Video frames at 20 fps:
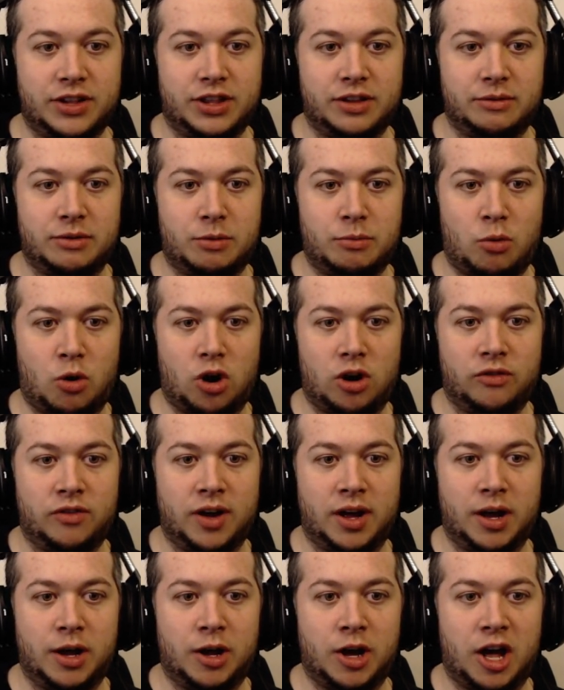more of
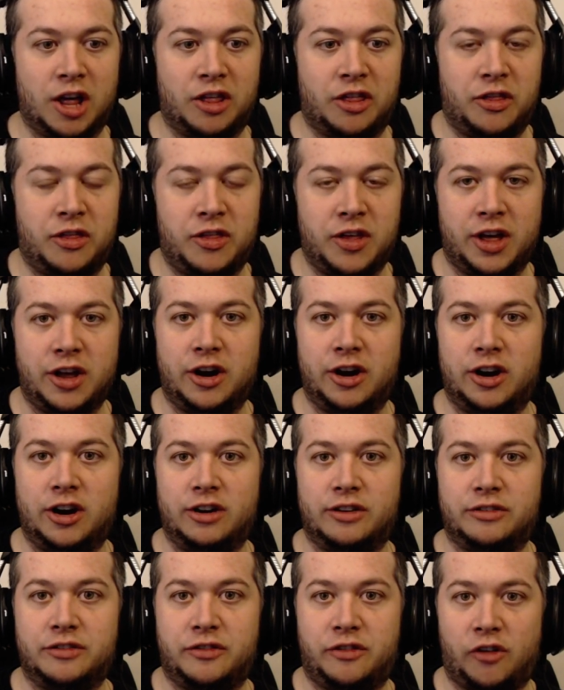a thinner,
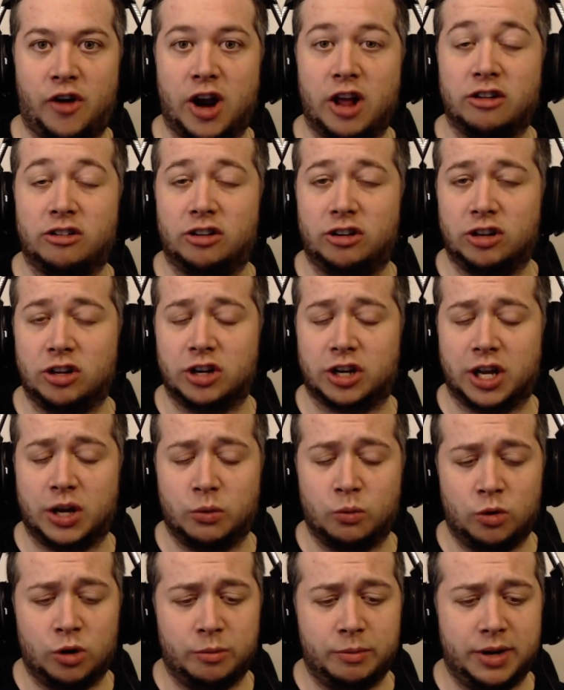frailer looking
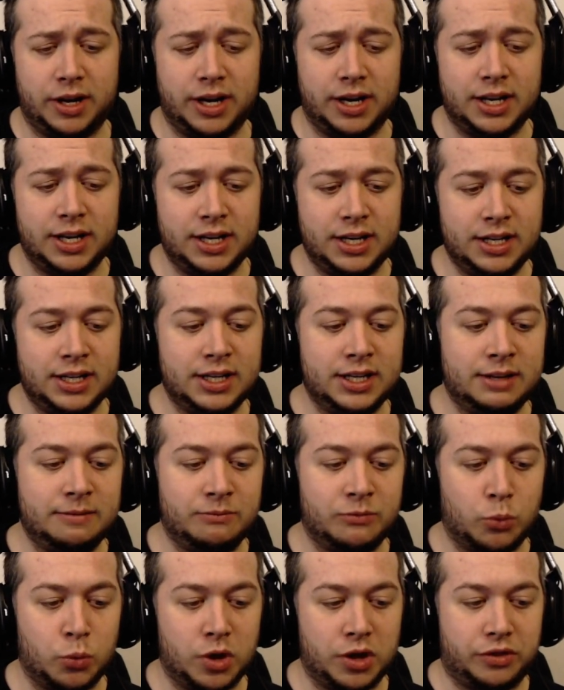woman
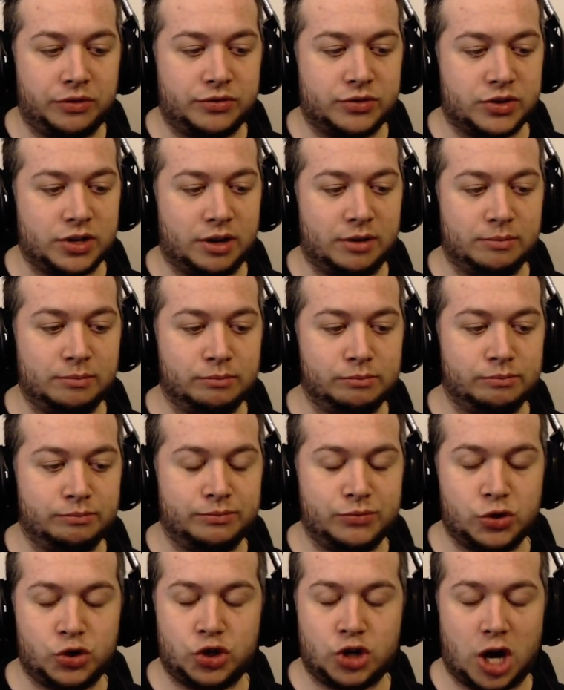with some
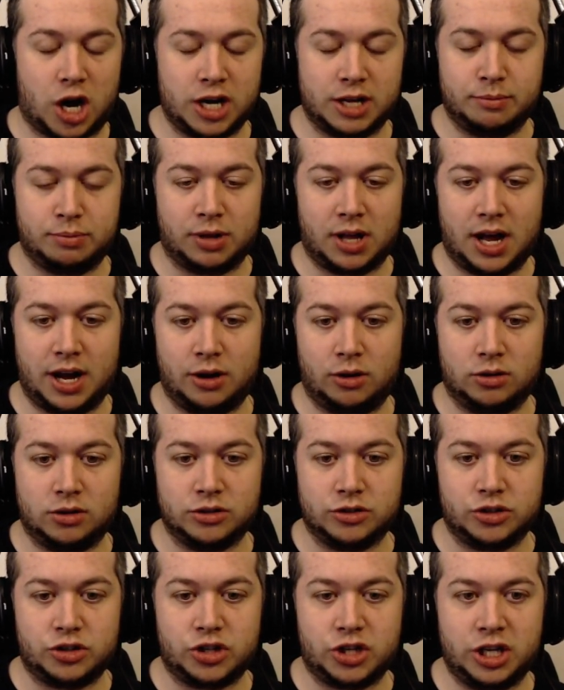shoddy plot
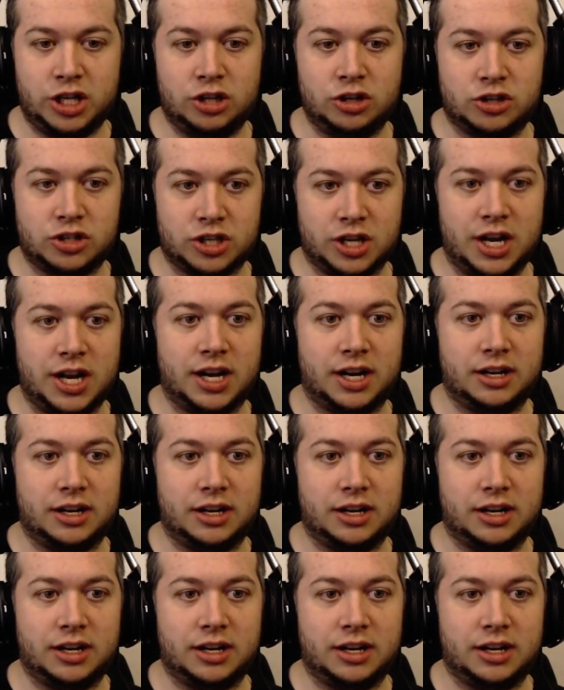holes. She looks like,